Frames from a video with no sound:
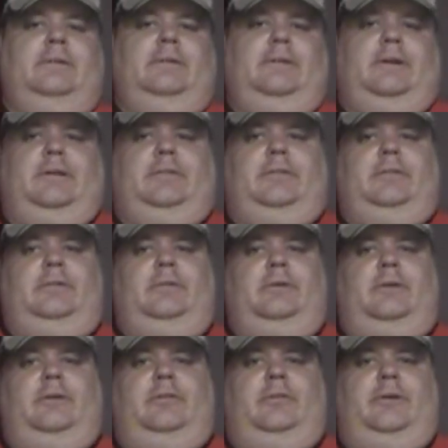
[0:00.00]
that's what
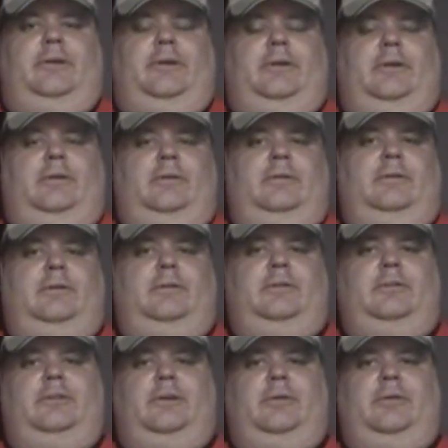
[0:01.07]
it is right now. I
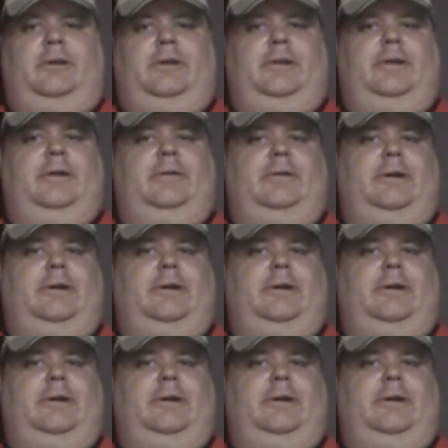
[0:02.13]
just say right now,